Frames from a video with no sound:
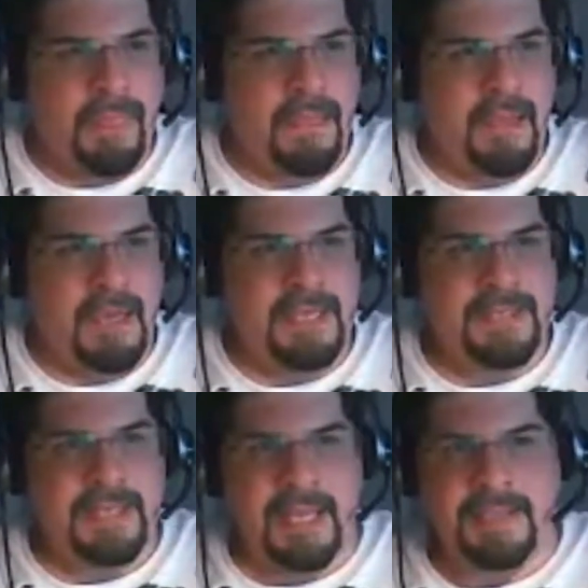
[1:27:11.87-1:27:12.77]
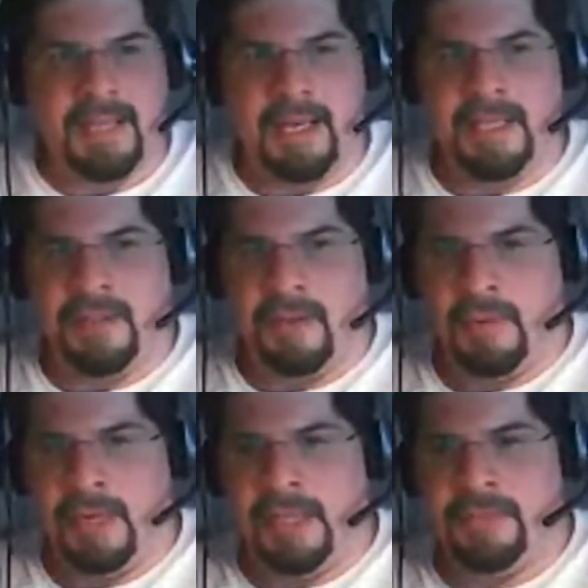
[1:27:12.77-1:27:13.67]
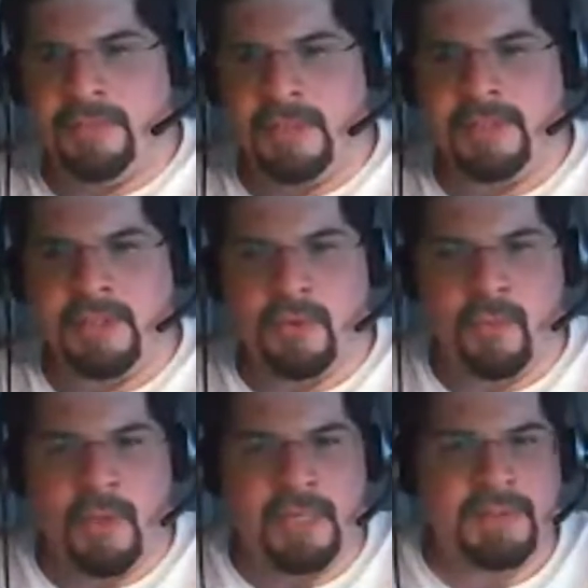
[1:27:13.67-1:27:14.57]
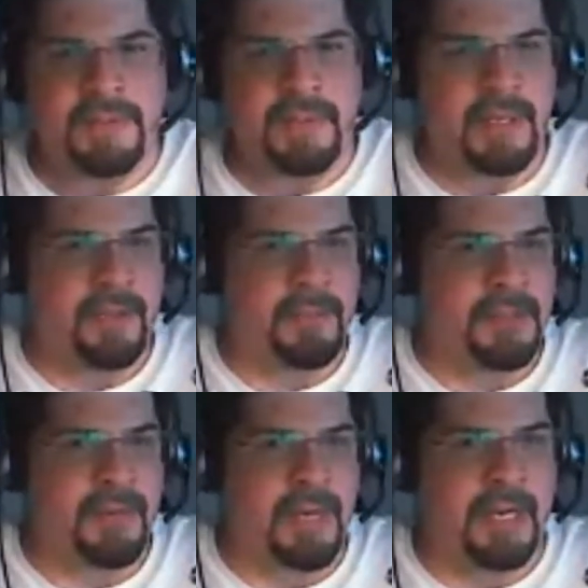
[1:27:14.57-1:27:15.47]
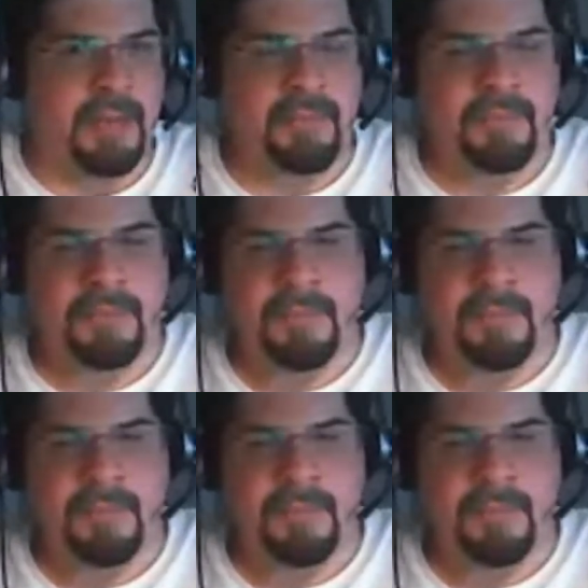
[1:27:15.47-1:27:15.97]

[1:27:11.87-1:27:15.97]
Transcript: He says that he's already trusted you once and you betrayed him.